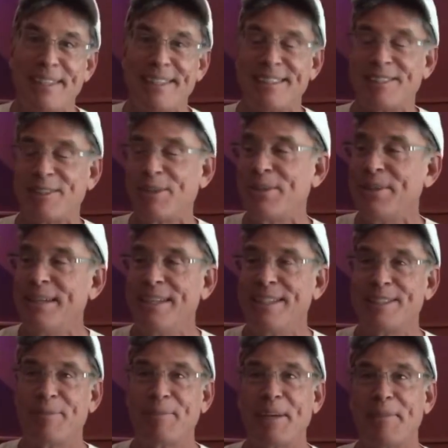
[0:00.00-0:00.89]
and so
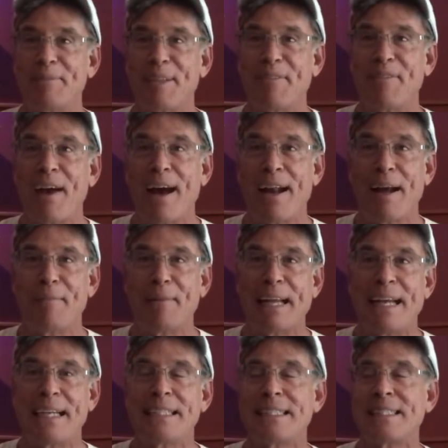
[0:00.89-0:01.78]
sometimes I've got
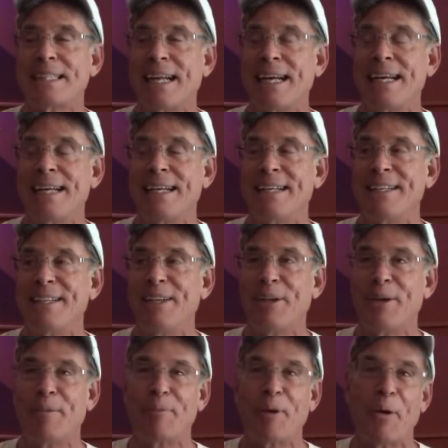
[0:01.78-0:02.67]
obligations, and
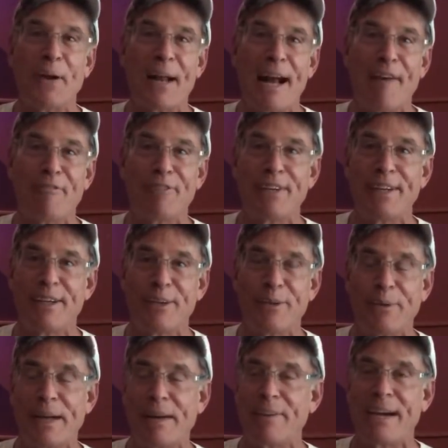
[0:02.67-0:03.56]
I'm going out for
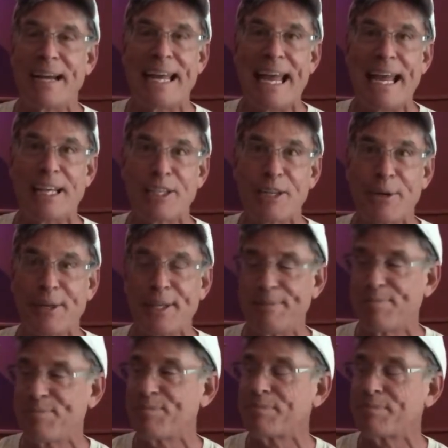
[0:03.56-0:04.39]
dinner, whatever. I can't do it,